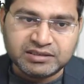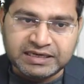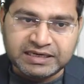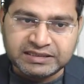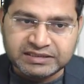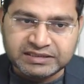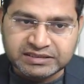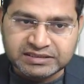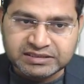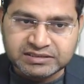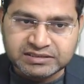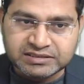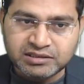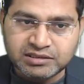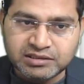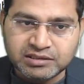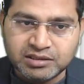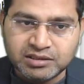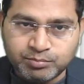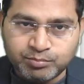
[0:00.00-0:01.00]
And this is
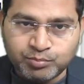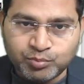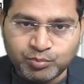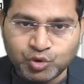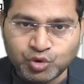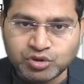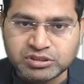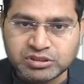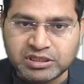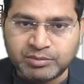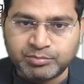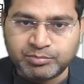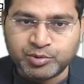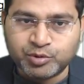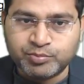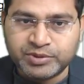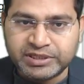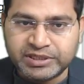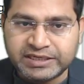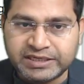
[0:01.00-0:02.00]
the most
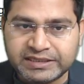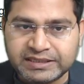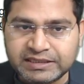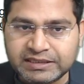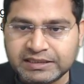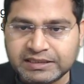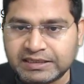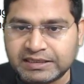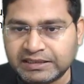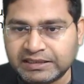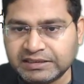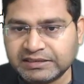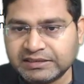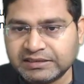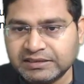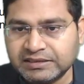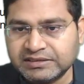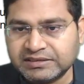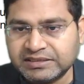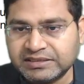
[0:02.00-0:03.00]
appropriate and correct
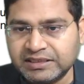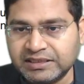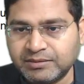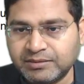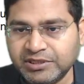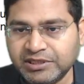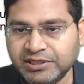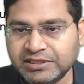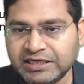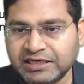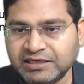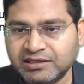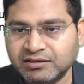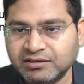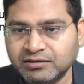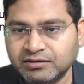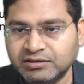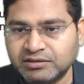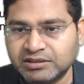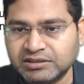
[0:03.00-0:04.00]
statement, that
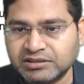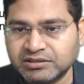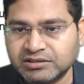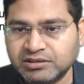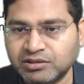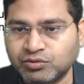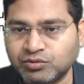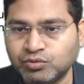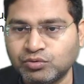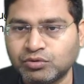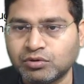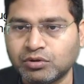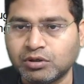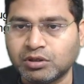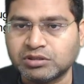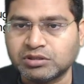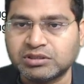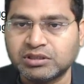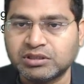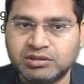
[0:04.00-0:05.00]
this is the root
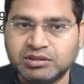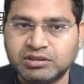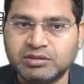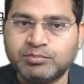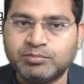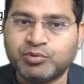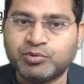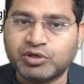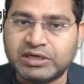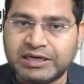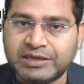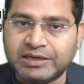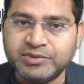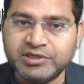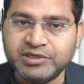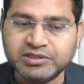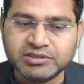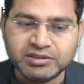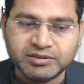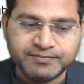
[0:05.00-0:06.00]
cause. The
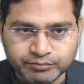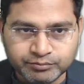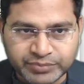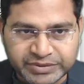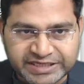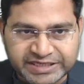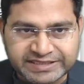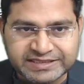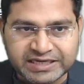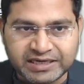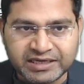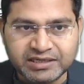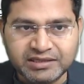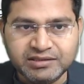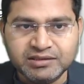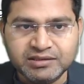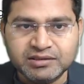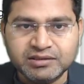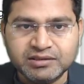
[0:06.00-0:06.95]
programmers being tired